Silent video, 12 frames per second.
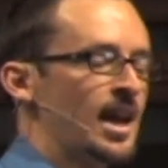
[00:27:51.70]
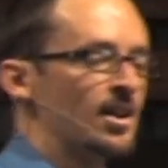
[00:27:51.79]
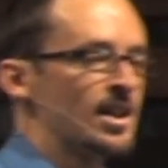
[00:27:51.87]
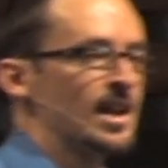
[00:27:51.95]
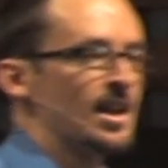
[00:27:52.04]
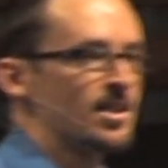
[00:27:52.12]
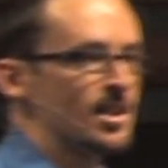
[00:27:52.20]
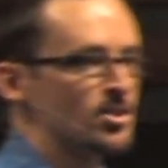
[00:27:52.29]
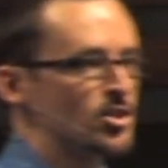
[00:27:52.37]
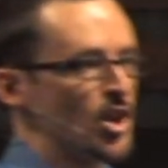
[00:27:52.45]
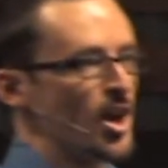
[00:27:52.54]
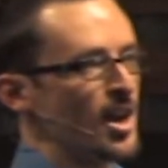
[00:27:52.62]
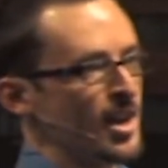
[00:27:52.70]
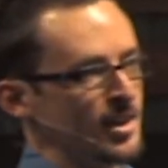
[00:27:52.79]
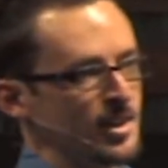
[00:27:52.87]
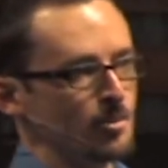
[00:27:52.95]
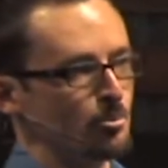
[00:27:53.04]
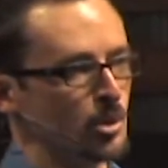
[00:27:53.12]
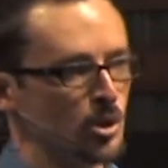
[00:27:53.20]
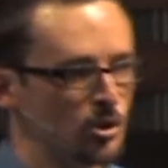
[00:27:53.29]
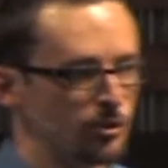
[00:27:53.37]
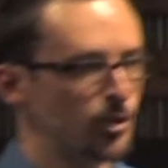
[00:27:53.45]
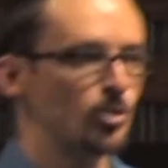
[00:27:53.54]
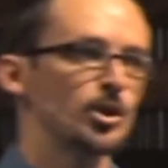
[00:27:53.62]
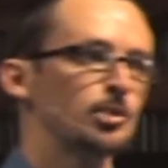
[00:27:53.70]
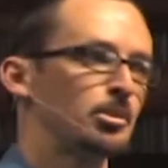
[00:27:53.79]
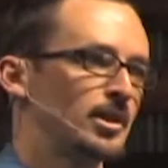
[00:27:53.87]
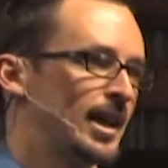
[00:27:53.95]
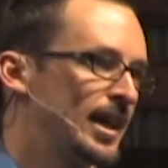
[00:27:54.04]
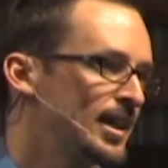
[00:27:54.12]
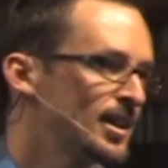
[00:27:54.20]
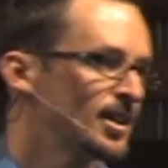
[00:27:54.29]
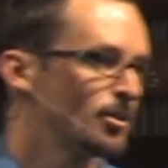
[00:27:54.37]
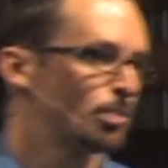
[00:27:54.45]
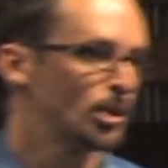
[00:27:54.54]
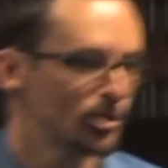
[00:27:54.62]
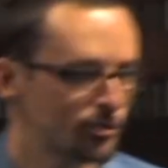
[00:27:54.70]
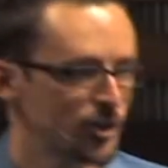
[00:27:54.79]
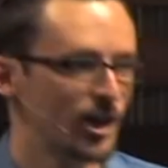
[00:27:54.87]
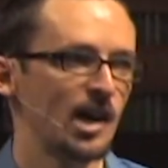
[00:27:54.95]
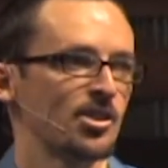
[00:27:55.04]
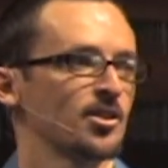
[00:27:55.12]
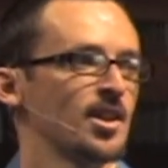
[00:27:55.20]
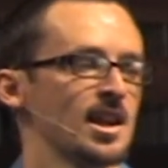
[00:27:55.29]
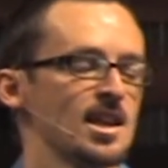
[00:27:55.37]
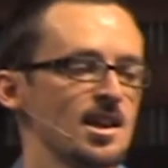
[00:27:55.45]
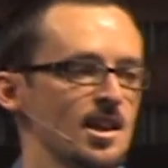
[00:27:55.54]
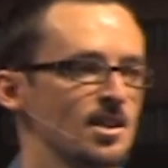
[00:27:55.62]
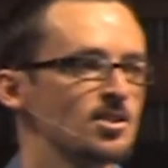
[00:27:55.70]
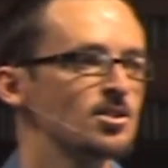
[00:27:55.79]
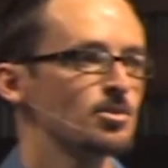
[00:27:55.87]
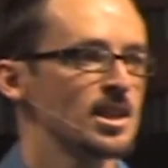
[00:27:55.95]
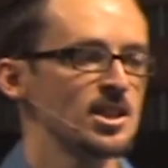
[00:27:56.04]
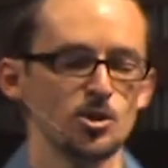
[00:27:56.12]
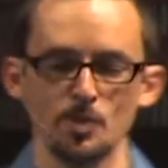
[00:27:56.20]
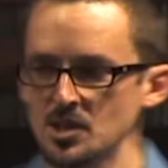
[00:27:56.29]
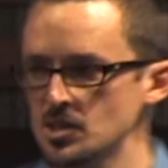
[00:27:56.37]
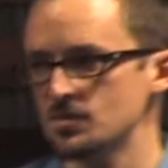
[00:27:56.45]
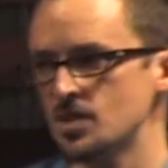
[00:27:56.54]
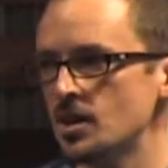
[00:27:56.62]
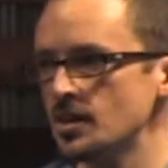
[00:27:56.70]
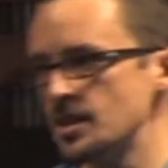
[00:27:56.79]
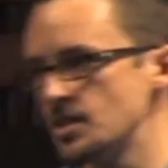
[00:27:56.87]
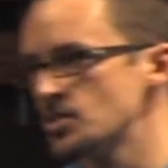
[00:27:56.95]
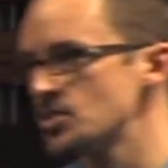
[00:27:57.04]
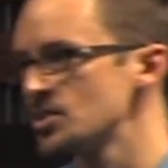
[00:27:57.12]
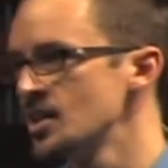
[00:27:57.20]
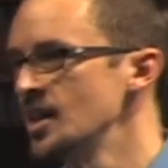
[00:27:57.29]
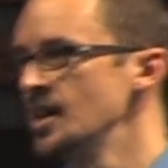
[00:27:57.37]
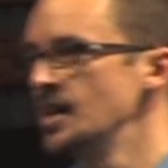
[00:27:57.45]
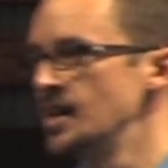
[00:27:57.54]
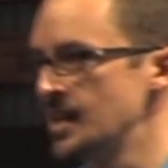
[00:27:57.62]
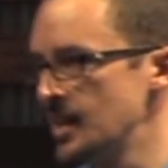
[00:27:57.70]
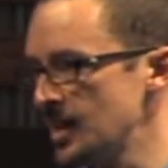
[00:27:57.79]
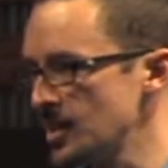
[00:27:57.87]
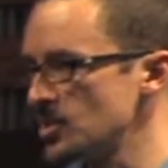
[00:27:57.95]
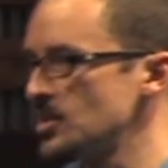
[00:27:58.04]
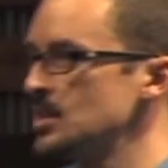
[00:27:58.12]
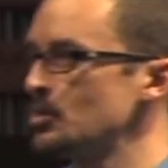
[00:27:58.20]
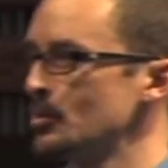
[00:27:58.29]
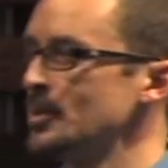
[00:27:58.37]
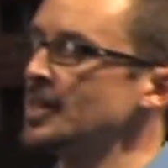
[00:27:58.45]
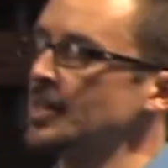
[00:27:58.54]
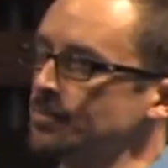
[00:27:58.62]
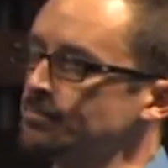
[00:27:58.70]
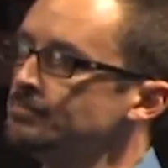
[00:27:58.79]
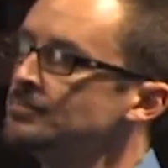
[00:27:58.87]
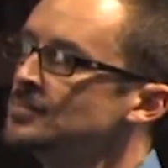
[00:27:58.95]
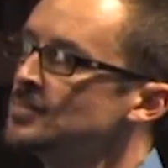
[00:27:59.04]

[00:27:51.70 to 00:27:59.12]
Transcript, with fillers: Now, again, I think John, beautiful wordplay, beautiful author that he is, when he speaks of darkness, again, he has a deeper meaning.